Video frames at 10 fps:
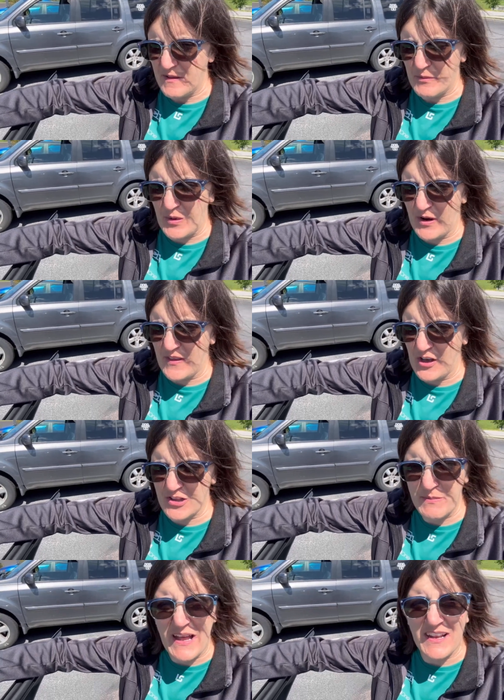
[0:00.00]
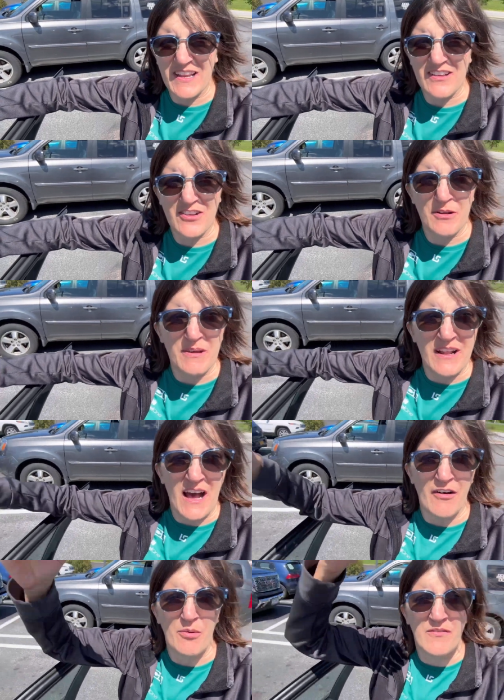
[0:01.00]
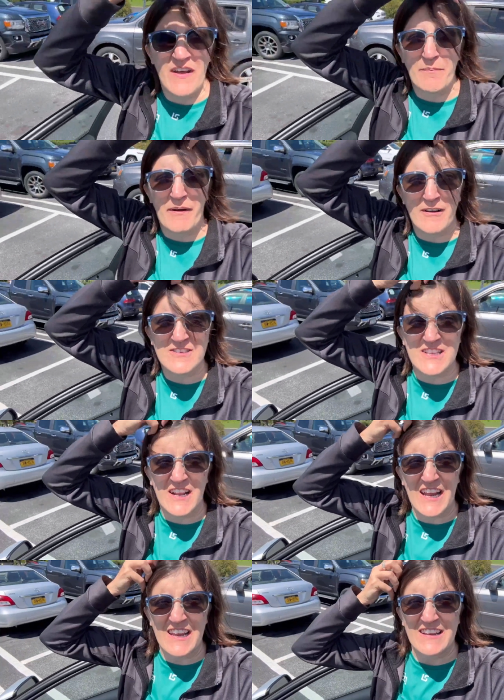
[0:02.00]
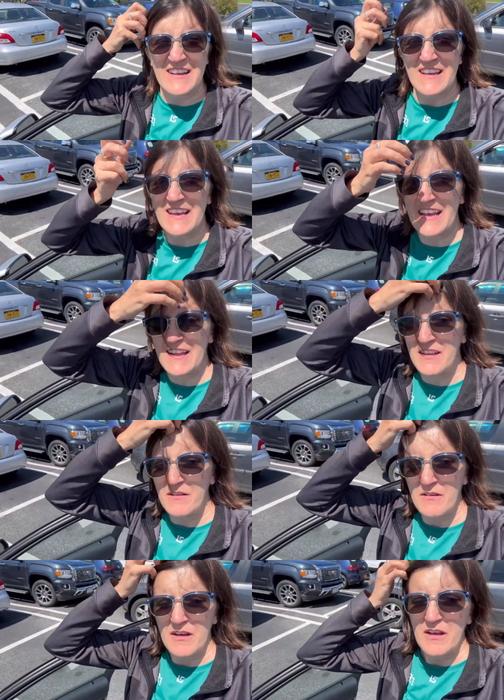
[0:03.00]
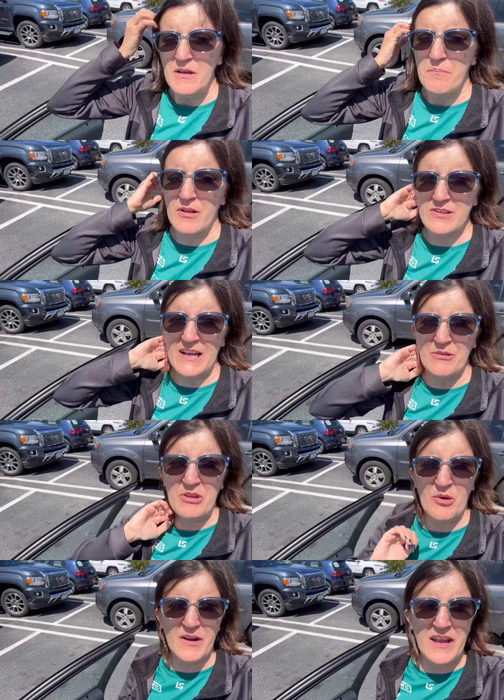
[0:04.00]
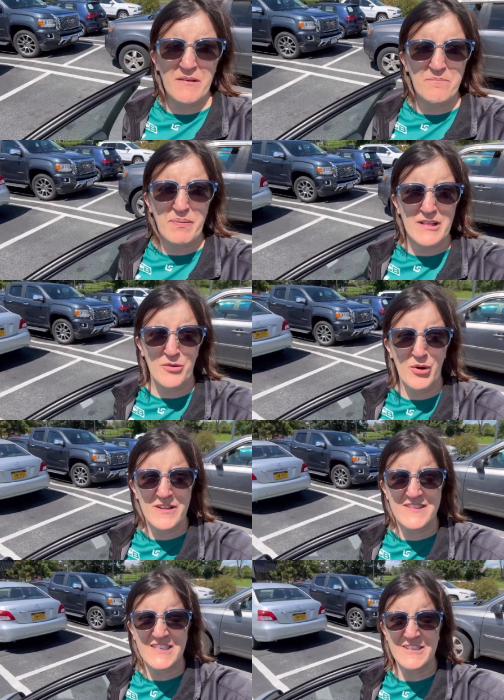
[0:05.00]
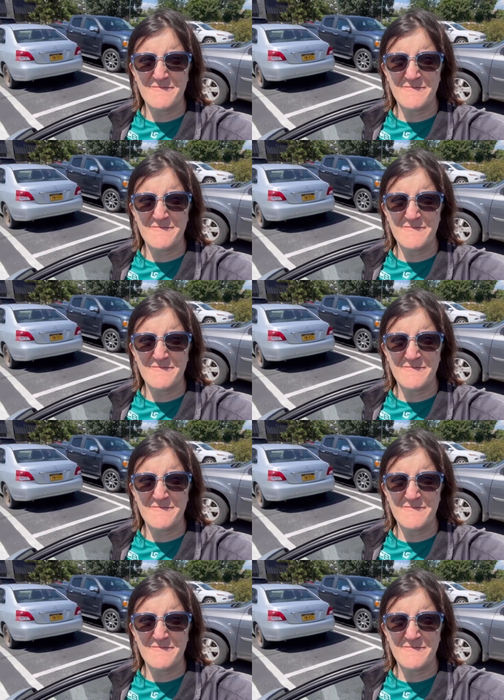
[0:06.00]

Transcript: where the ultimate ending is going to be at Hollywood Vampires tonight in Middletown, New York at Bethel Woods.